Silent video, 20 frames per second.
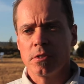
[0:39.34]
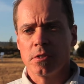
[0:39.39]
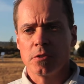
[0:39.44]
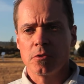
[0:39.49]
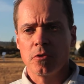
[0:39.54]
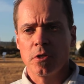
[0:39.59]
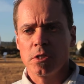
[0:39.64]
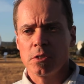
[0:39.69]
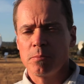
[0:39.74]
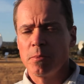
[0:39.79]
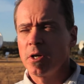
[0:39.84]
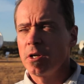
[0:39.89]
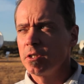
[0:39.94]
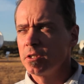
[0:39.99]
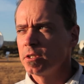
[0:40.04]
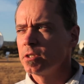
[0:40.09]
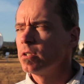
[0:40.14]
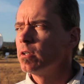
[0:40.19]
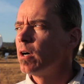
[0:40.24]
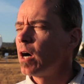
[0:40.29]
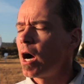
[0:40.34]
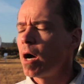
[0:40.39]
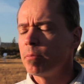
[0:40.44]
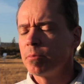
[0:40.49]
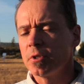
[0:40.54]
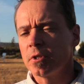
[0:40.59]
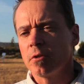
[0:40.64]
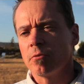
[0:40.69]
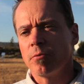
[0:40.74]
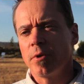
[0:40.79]
it's transparent to
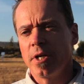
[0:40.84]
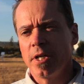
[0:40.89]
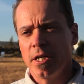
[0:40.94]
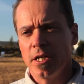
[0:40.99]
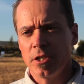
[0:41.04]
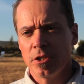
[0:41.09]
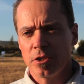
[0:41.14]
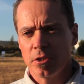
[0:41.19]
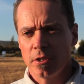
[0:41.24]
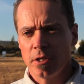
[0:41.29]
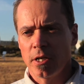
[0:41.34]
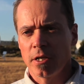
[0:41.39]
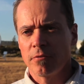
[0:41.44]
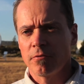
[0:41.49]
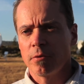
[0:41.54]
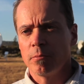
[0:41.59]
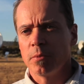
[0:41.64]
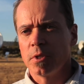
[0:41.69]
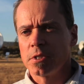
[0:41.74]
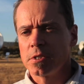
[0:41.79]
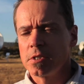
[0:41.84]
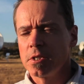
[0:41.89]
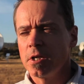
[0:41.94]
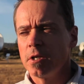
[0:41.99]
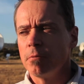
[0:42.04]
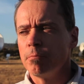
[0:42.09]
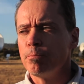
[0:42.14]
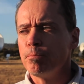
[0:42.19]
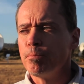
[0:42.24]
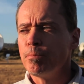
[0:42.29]
optical radiation, like from the
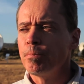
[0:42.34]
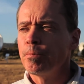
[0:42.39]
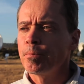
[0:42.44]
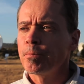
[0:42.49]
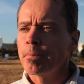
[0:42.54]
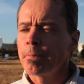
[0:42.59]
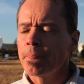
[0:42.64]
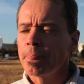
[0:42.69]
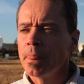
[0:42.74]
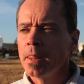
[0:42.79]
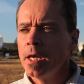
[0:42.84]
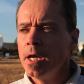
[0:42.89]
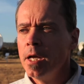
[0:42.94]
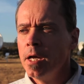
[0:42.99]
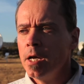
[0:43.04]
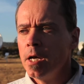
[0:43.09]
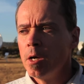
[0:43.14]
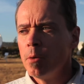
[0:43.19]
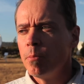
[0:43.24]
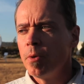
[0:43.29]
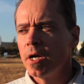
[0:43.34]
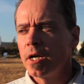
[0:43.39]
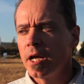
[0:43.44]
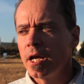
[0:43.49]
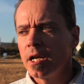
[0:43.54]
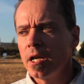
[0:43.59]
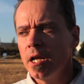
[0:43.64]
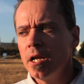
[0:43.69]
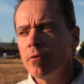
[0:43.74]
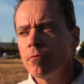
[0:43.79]
sun. But
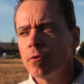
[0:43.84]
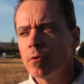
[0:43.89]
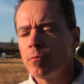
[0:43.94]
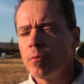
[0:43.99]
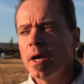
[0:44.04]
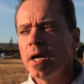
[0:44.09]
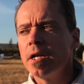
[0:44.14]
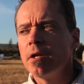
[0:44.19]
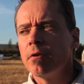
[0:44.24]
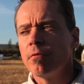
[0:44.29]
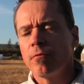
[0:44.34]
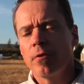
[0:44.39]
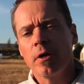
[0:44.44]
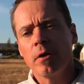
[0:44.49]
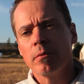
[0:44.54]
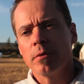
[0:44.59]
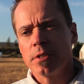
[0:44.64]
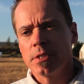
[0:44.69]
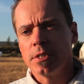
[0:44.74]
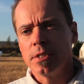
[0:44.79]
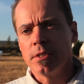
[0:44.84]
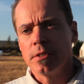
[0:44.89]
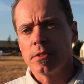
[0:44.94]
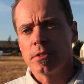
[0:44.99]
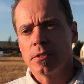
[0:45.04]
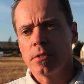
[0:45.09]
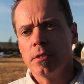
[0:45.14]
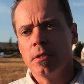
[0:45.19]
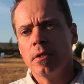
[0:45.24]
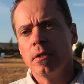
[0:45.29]
at infrared
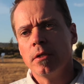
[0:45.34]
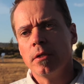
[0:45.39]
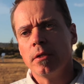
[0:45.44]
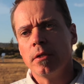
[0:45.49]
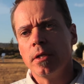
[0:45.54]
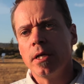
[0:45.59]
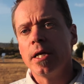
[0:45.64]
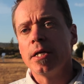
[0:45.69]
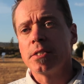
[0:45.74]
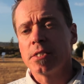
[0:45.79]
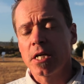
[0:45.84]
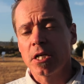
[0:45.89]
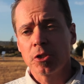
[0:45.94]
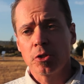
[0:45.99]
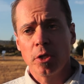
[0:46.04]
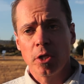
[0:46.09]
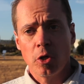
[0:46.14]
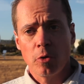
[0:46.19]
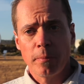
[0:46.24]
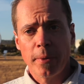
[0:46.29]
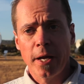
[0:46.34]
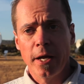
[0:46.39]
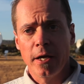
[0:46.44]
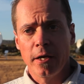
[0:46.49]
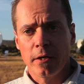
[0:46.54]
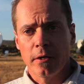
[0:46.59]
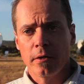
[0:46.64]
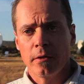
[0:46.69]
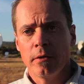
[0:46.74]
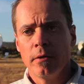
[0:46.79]
frequencies, it's actually opaque.
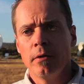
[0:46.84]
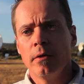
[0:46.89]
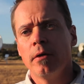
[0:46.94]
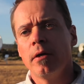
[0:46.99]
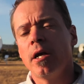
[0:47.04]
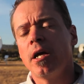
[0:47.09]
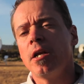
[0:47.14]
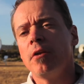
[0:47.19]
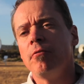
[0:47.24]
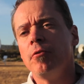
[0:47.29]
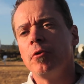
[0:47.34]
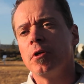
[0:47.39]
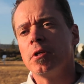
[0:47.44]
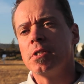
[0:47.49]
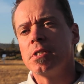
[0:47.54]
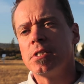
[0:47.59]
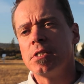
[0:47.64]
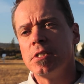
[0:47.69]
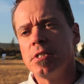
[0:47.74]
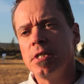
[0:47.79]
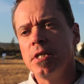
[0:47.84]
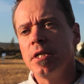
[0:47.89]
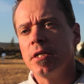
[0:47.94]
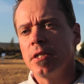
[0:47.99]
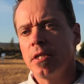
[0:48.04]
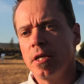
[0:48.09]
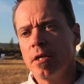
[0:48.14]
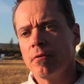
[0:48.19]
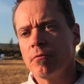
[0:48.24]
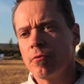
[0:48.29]
And if you could see in
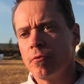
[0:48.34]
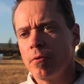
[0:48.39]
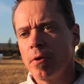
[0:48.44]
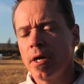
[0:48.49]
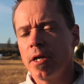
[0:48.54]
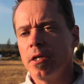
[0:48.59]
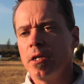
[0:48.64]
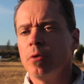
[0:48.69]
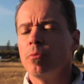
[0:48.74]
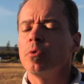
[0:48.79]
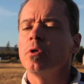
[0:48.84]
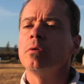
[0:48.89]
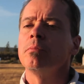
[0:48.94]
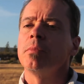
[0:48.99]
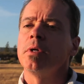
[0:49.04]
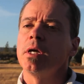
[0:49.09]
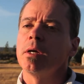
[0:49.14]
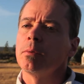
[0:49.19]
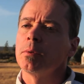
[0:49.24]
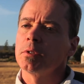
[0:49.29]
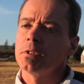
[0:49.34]
the infrared, you wouldn't be able